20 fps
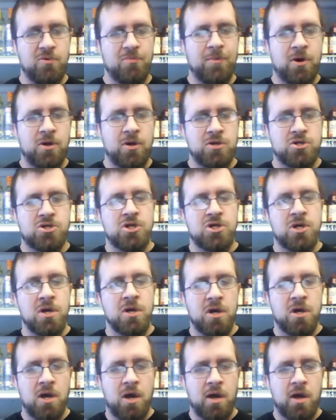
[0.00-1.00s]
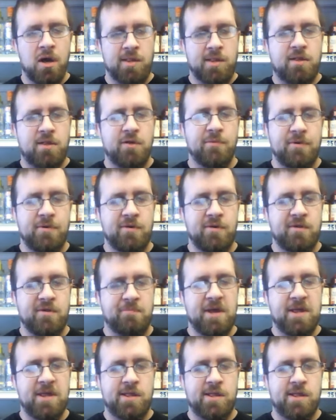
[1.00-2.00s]
Bush, a super
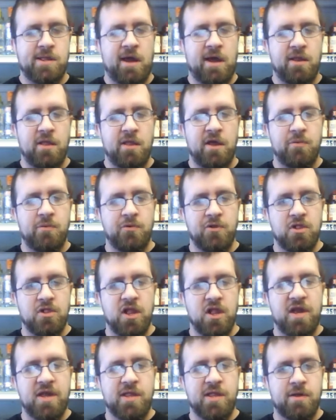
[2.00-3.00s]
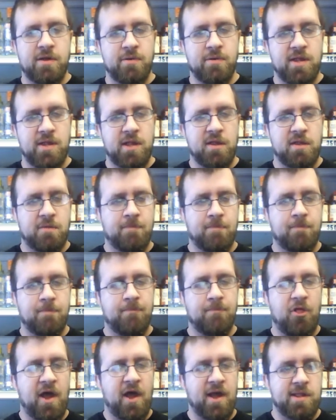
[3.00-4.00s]
space satellite with lasers that's
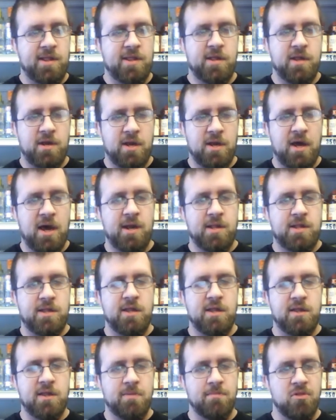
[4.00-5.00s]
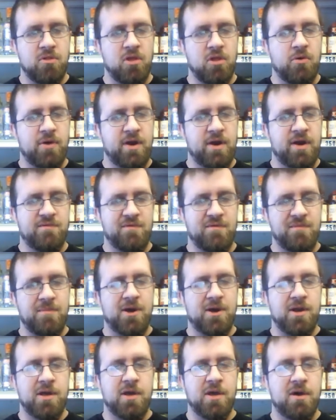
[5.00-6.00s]
blasting Nazis and blowing
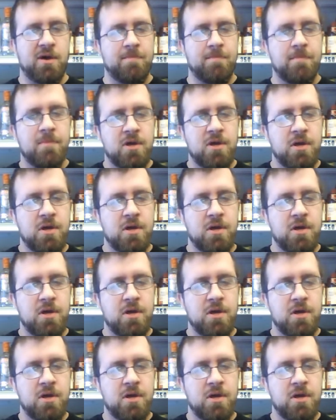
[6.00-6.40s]
everybody up.